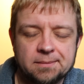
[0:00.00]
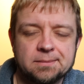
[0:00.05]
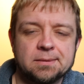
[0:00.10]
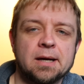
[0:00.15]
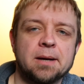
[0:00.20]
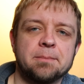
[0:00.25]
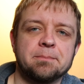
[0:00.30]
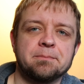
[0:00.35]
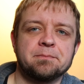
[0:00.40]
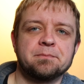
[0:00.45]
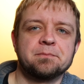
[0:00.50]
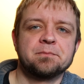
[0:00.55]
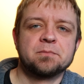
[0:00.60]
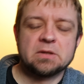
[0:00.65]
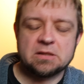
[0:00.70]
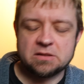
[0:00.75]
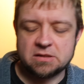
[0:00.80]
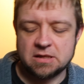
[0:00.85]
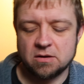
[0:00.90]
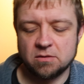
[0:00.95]
All right,
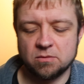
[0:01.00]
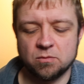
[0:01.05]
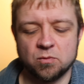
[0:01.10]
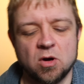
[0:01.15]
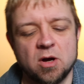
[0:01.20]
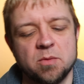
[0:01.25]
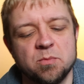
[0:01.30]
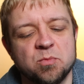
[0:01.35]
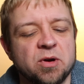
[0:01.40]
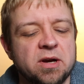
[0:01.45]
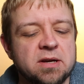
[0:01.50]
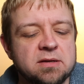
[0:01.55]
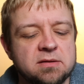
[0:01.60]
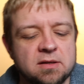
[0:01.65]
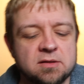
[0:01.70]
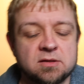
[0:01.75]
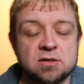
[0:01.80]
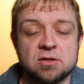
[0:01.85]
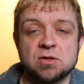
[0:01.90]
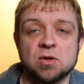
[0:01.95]
let's see how Ron Price
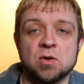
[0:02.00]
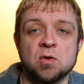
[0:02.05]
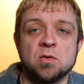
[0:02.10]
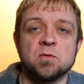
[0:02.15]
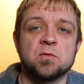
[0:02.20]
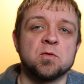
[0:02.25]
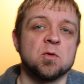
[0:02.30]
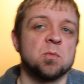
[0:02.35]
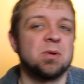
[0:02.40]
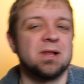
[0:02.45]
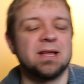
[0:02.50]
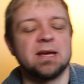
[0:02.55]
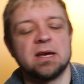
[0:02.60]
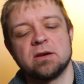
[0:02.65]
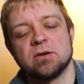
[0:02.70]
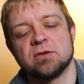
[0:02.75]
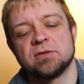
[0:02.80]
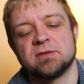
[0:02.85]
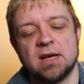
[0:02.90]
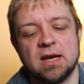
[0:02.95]
sets the tone for play in
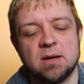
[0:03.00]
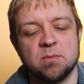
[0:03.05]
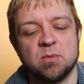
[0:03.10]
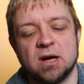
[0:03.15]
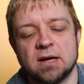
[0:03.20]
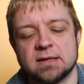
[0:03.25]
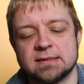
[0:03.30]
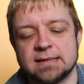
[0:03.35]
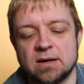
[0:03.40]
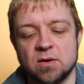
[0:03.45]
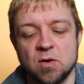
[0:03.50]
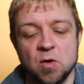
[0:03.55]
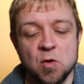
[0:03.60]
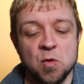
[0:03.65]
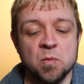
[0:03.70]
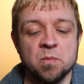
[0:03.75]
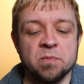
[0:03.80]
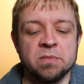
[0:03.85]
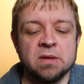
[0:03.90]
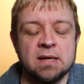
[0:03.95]
your sandbox at
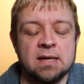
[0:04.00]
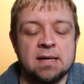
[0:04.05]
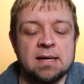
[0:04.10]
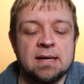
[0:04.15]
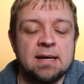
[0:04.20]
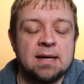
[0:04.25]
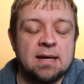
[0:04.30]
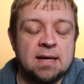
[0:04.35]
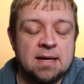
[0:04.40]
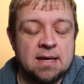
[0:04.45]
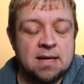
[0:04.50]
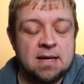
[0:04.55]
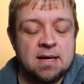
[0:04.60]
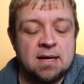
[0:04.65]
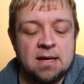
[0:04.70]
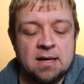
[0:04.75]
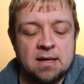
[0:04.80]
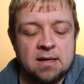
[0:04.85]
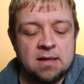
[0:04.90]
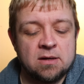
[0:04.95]
home.
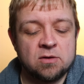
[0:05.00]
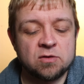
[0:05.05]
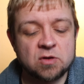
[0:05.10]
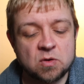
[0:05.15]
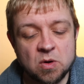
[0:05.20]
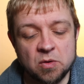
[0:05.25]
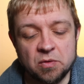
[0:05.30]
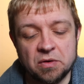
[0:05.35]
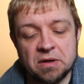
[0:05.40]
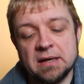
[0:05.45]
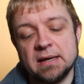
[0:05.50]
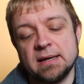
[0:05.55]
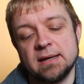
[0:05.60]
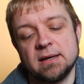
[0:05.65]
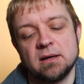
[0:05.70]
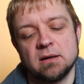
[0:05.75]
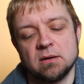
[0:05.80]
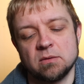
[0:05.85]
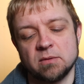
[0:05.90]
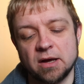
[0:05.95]
Here's a quote
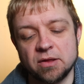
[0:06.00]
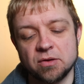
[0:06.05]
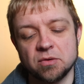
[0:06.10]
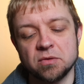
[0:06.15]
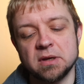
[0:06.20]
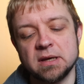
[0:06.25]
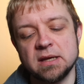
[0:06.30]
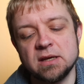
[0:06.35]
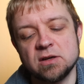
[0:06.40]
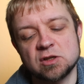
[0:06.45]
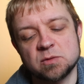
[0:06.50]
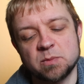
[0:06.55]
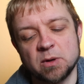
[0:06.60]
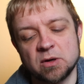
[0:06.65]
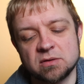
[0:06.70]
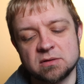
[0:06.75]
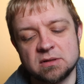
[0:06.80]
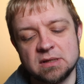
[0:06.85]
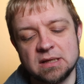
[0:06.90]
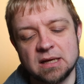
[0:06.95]
Rather than each
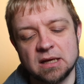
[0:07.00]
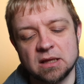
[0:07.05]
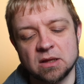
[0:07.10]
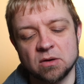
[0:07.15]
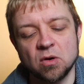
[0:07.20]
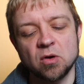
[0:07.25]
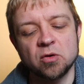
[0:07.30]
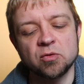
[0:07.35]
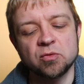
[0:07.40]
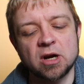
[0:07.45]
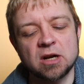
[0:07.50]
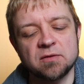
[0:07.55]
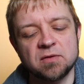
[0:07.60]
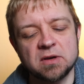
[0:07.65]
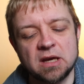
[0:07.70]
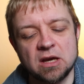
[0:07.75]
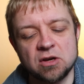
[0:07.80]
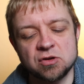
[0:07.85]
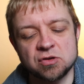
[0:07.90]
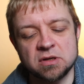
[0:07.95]
spouse seeking their own
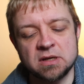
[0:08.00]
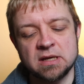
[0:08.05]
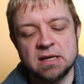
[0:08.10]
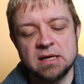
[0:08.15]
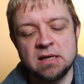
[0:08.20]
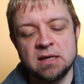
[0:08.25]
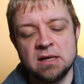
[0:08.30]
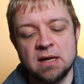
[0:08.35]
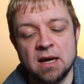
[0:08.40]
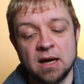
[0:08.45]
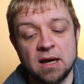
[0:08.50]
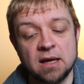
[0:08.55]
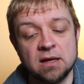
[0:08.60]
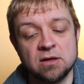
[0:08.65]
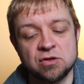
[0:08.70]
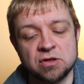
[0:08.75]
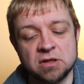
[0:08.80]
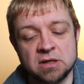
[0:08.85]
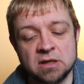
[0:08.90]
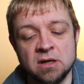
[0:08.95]
gratification, he
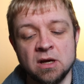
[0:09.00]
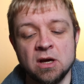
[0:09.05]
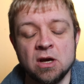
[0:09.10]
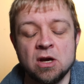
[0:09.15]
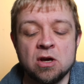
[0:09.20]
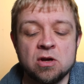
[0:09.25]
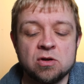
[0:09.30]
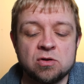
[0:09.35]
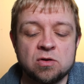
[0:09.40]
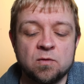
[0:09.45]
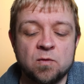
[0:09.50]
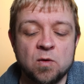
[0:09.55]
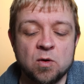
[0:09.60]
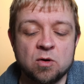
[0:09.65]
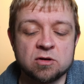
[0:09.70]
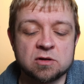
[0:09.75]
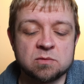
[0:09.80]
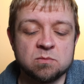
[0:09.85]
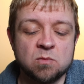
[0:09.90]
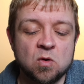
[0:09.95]
and she should
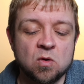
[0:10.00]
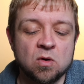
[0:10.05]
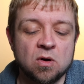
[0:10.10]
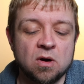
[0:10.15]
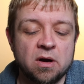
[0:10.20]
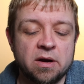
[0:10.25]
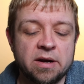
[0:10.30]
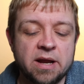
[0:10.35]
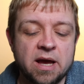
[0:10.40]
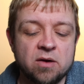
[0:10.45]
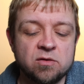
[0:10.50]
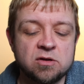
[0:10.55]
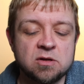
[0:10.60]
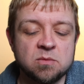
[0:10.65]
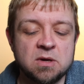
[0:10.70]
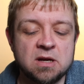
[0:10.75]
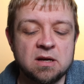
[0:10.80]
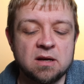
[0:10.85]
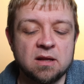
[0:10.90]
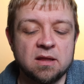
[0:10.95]
focus more on how to
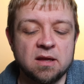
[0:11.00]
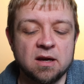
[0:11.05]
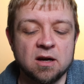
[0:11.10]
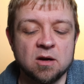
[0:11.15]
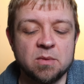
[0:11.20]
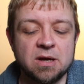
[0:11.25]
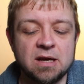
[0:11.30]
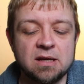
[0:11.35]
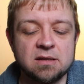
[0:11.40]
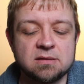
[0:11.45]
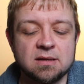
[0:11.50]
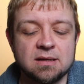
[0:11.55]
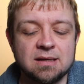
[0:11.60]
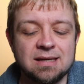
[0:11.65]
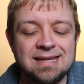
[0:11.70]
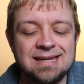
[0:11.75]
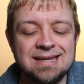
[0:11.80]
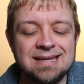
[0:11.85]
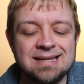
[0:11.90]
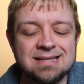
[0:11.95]
meet their mate's
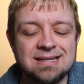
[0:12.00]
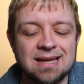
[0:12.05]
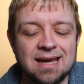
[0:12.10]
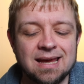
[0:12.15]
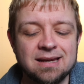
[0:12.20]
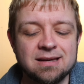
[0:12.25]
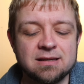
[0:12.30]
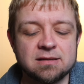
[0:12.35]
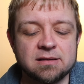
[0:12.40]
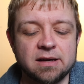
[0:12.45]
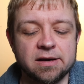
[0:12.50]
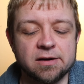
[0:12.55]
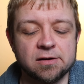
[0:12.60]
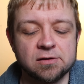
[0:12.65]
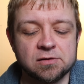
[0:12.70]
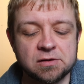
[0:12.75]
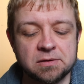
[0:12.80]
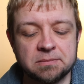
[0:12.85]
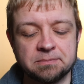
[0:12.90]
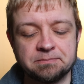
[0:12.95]
needs and
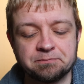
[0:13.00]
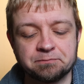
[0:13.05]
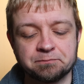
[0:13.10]
desires.